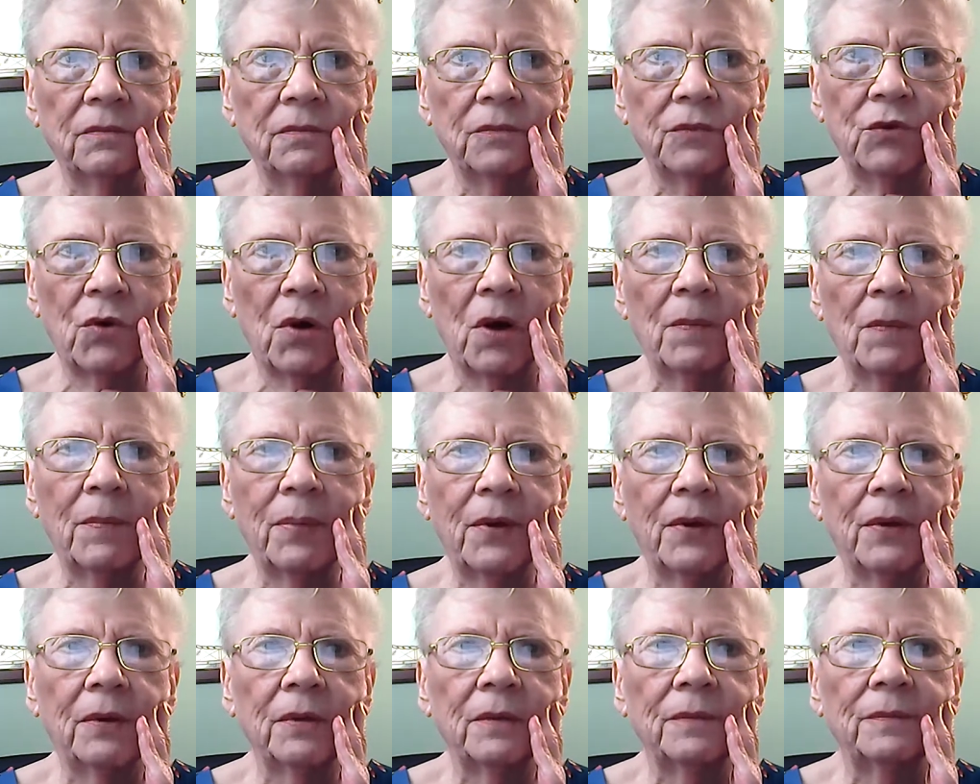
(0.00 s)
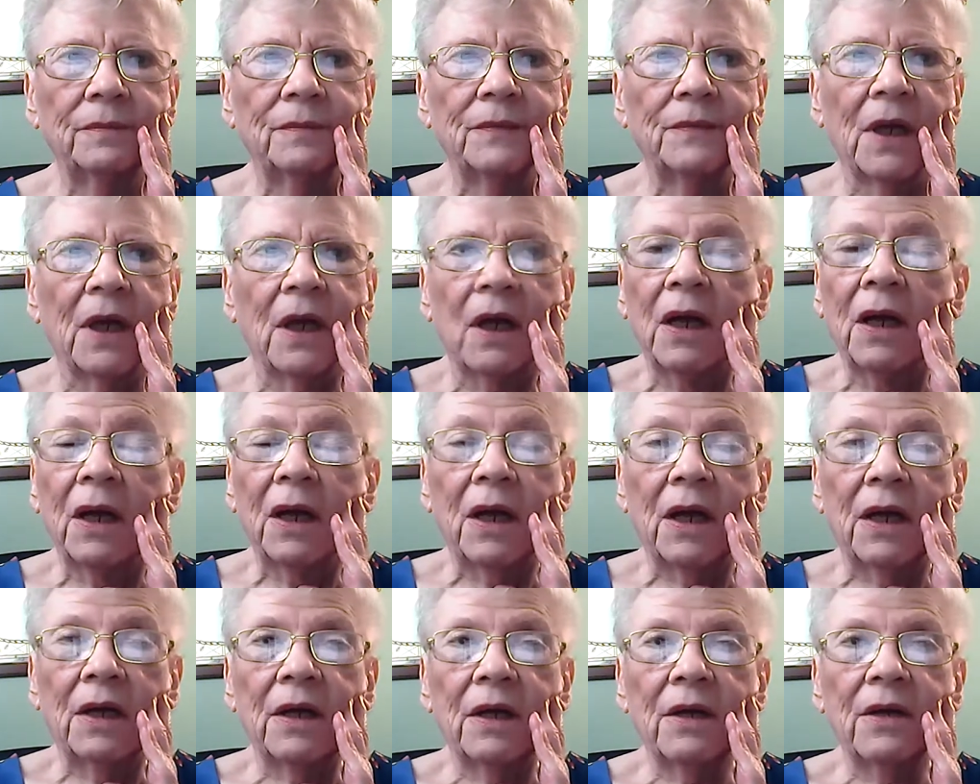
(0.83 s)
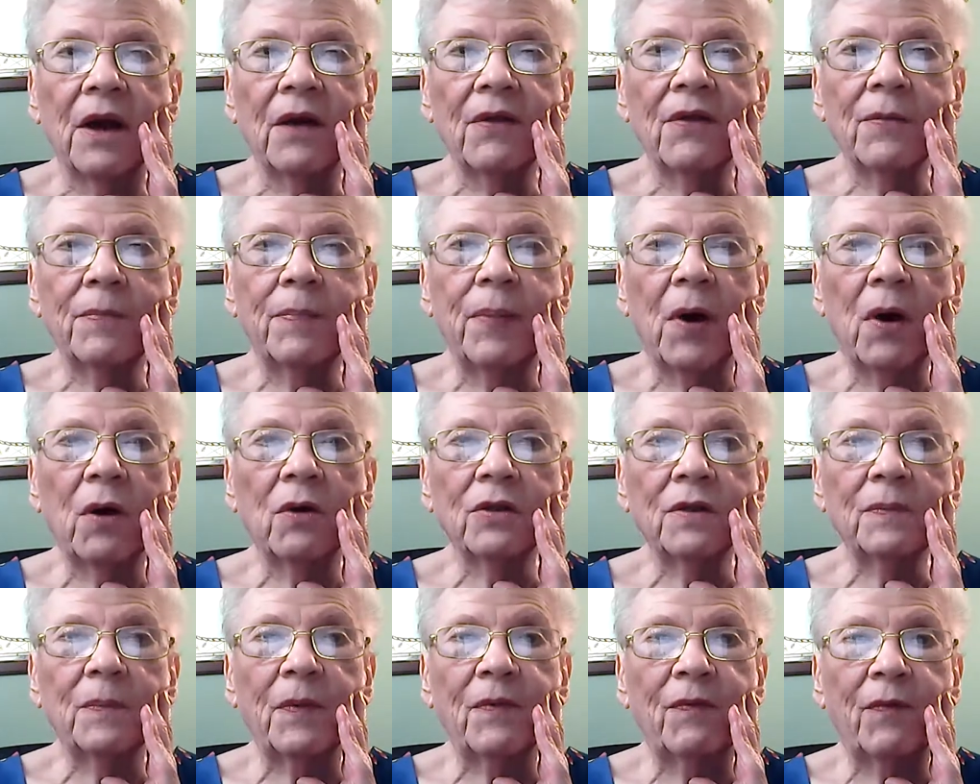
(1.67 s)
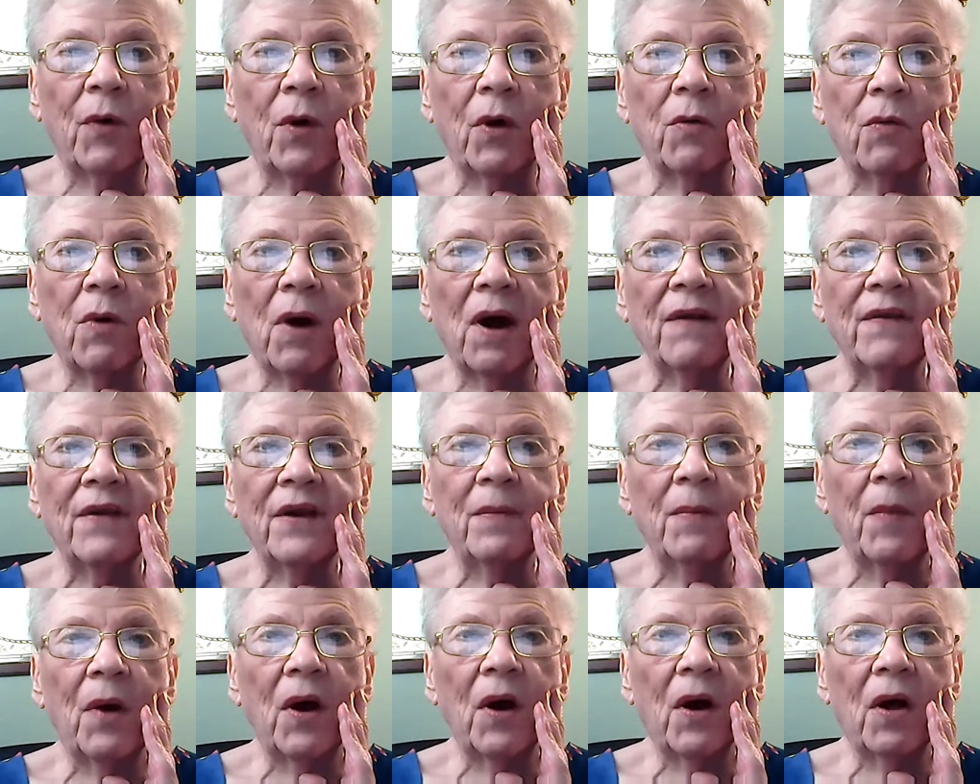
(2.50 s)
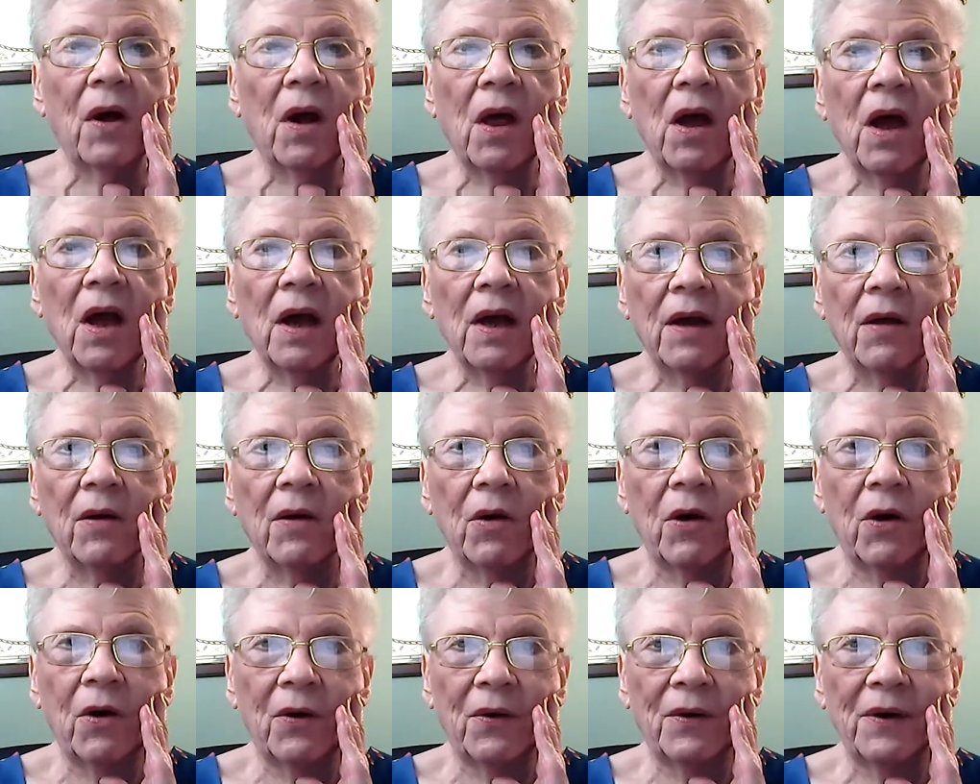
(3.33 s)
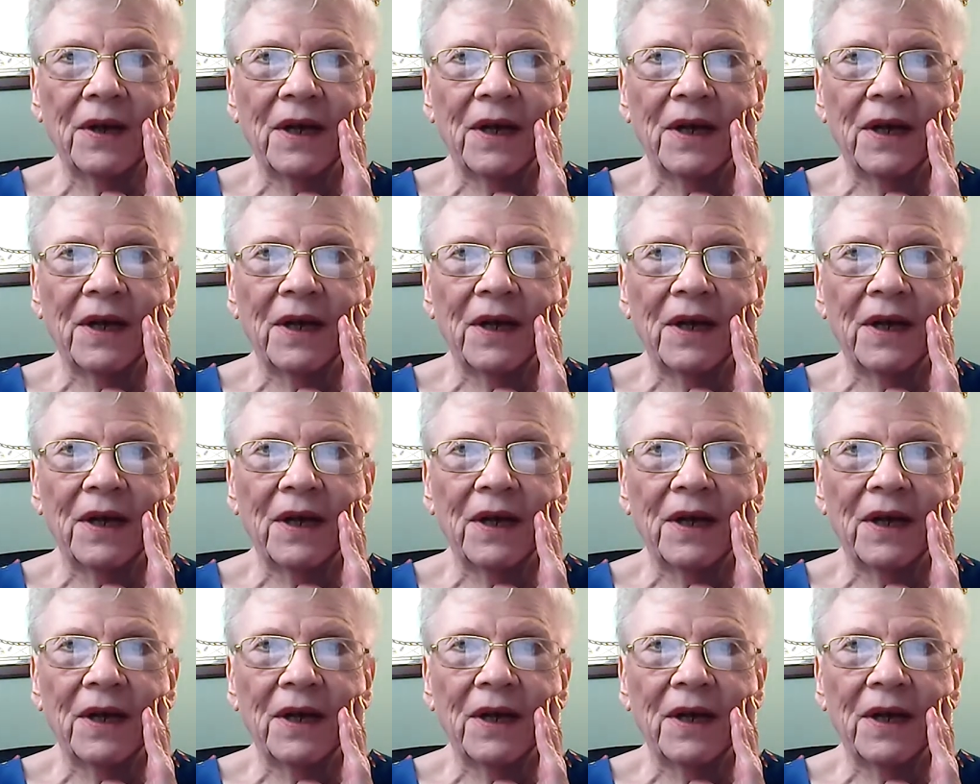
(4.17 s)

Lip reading: Trump. In another post before arriving in Mar-a-Lago,